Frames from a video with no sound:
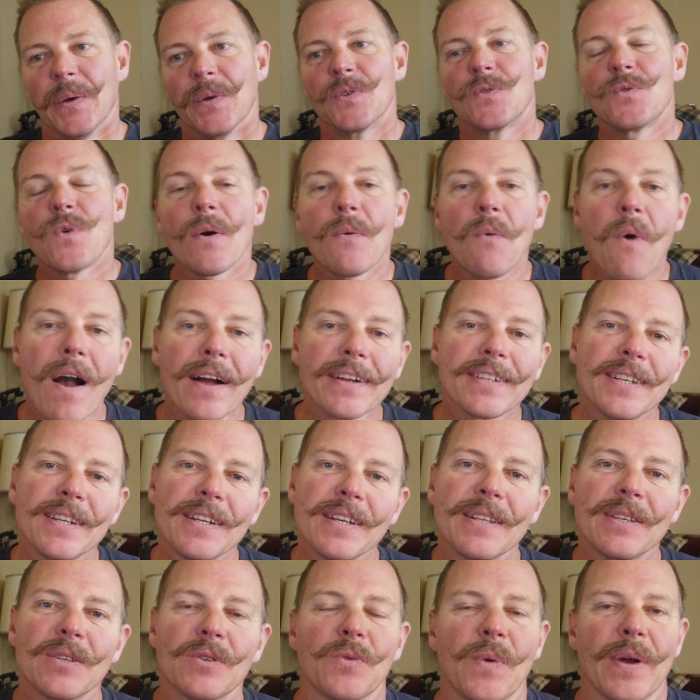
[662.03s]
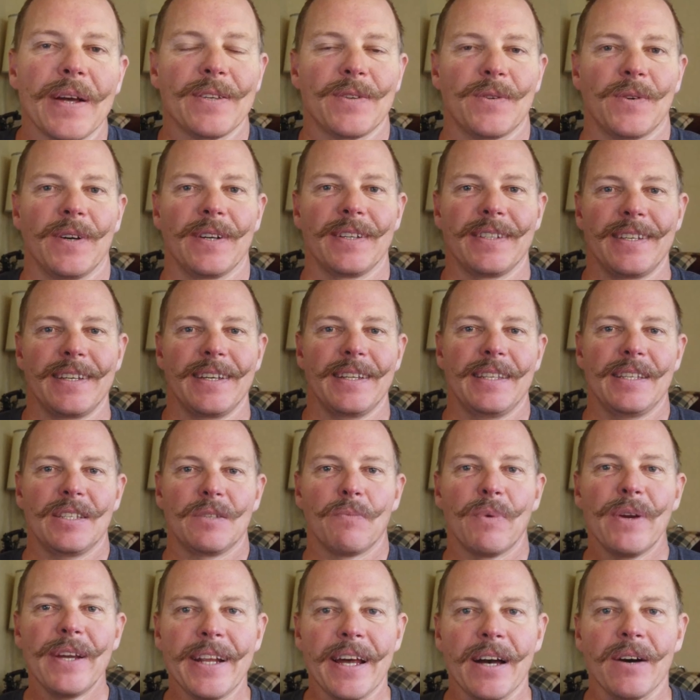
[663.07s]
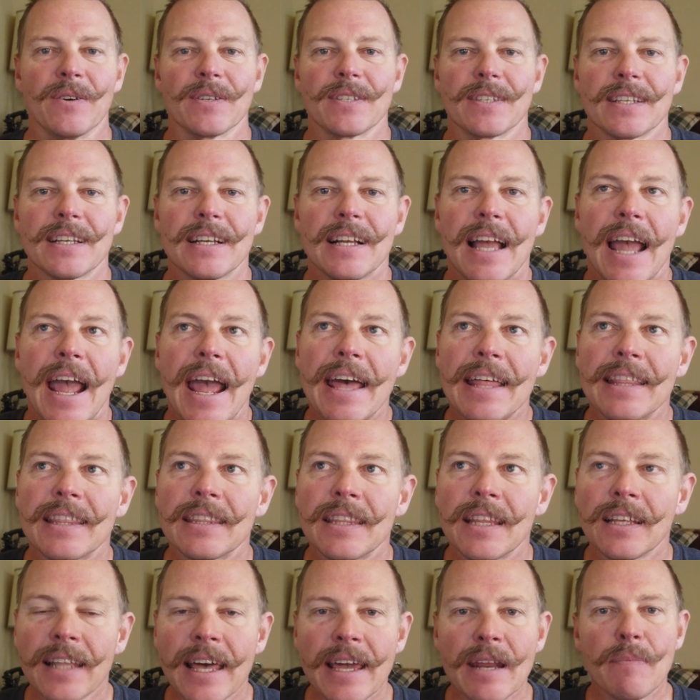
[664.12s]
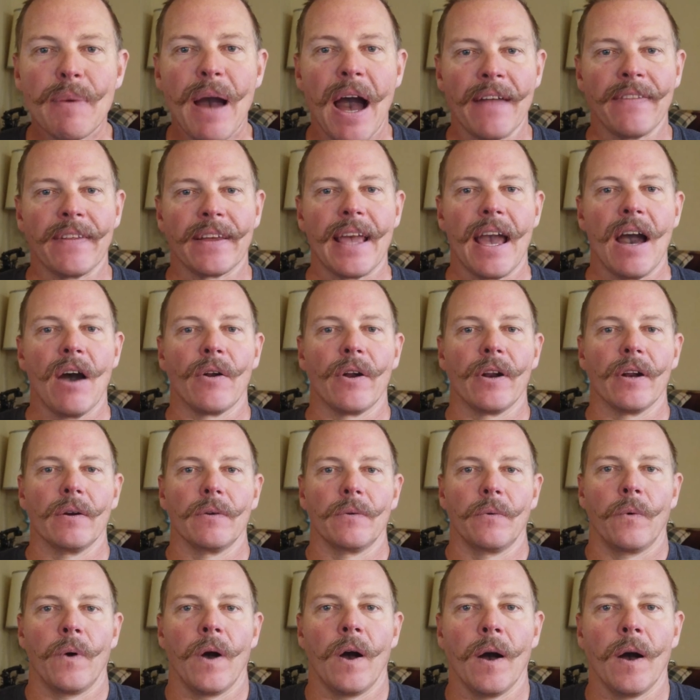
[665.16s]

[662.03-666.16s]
So I walked into this restaurant to get these burritos, and the lady behind the counter